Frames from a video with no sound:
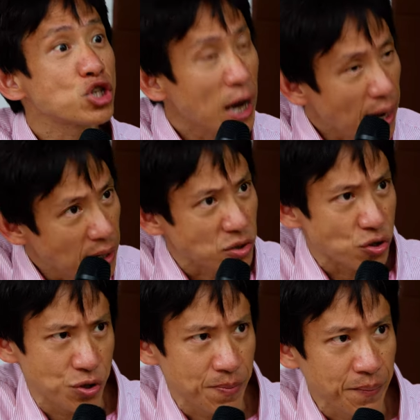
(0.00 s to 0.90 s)

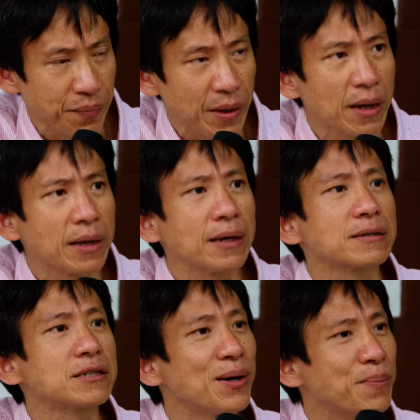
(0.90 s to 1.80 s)
change in
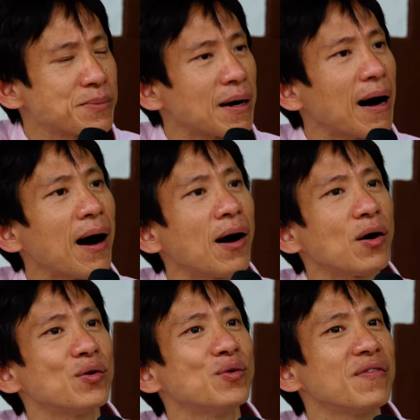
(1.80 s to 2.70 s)
terms of
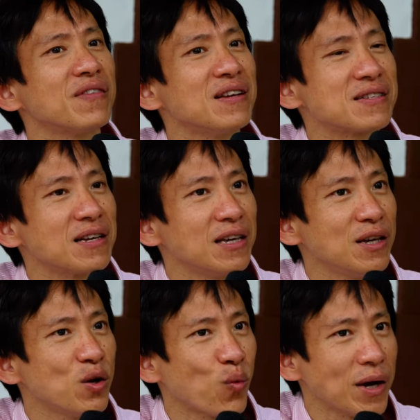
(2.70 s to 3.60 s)
how these
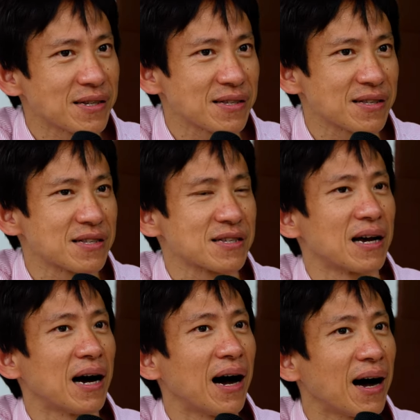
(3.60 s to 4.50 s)
e-wastes
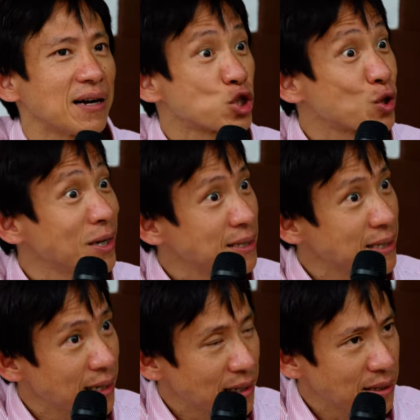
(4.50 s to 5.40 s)
are
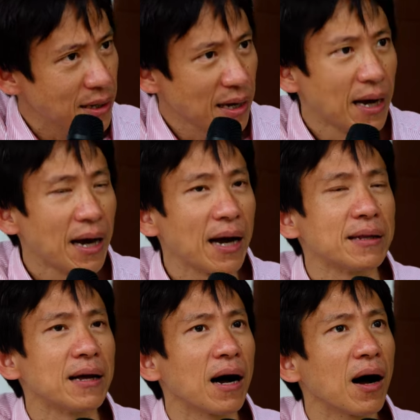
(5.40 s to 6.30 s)
treated
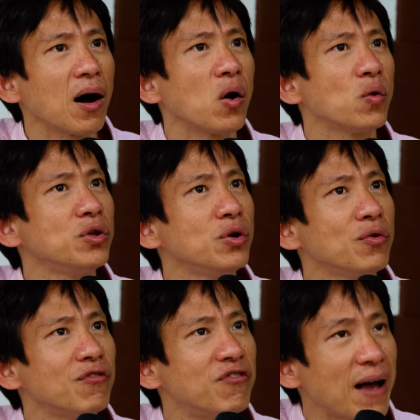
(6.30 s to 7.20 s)
and how
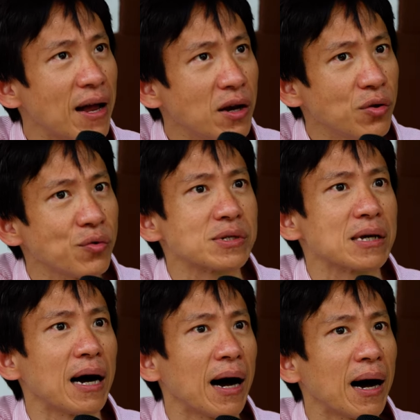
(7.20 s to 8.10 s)
new values
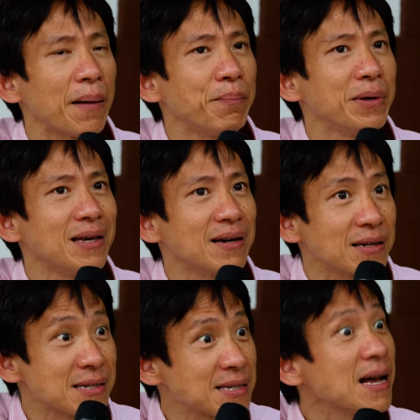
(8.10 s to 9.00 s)
are being
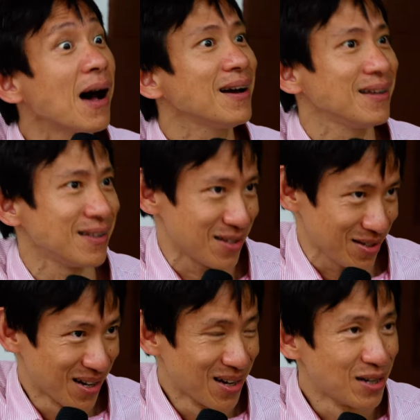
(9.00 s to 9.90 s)
assigned
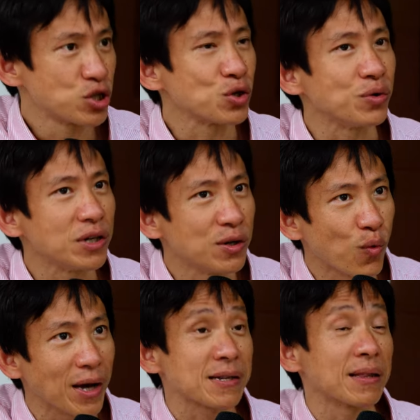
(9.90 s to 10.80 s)
to
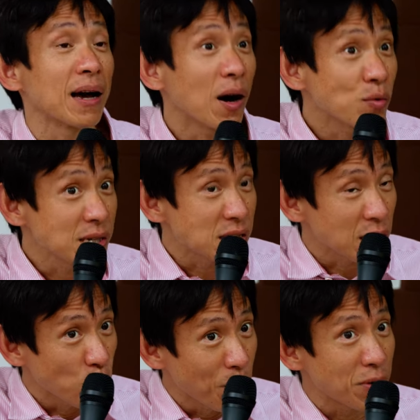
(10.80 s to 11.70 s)
e-waste and how this
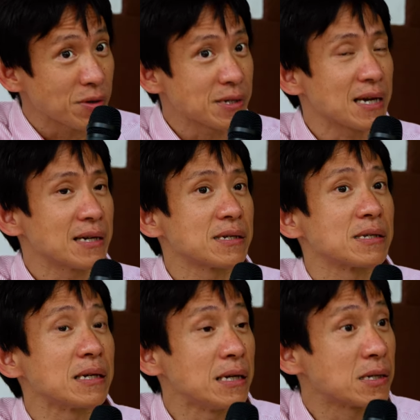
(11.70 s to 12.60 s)
whole process
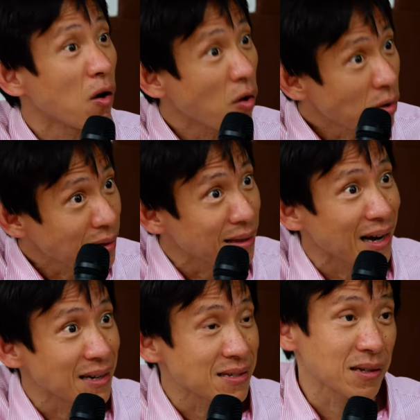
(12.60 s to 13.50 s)
is
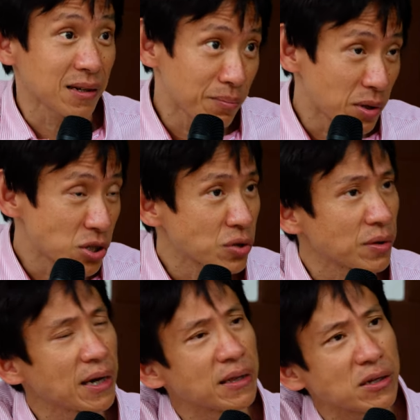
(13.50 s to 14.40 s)
organized
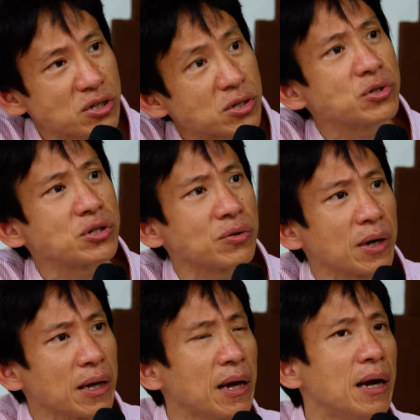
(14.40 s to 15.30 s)
commercially and
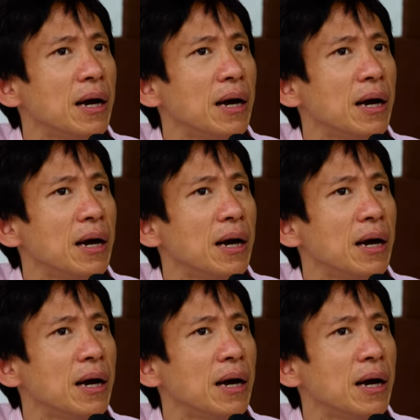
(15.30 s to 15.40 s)
socially.